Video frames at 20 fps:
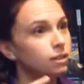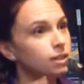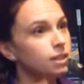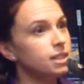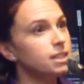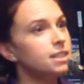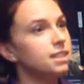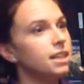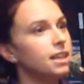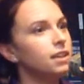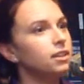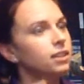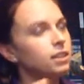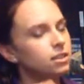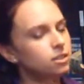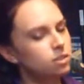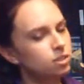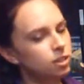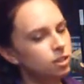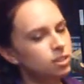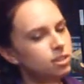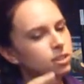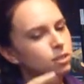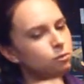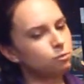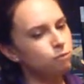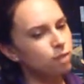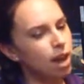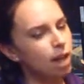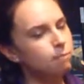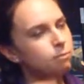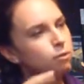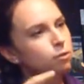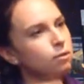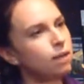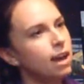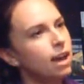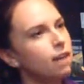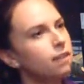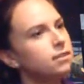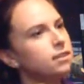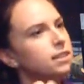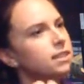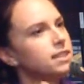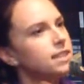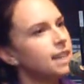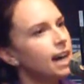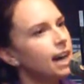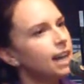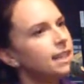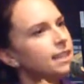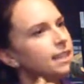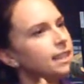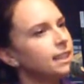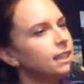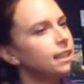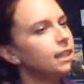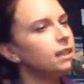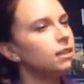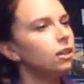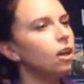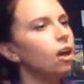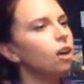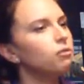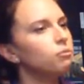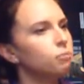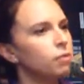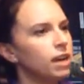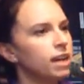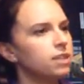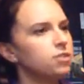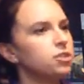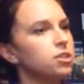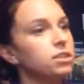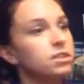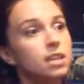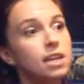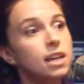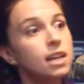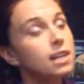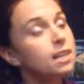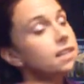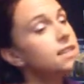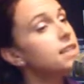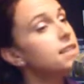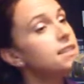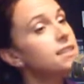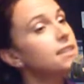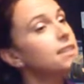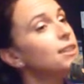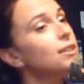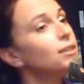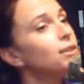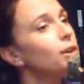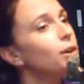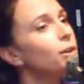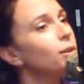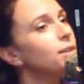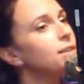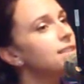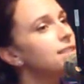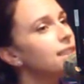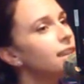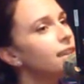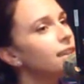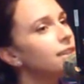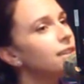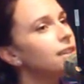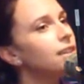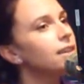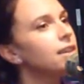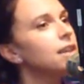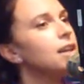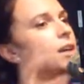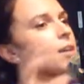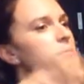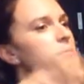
the azalea and starts to wrap around and tighten and kill off branches. It doesn't kill the whole azalea,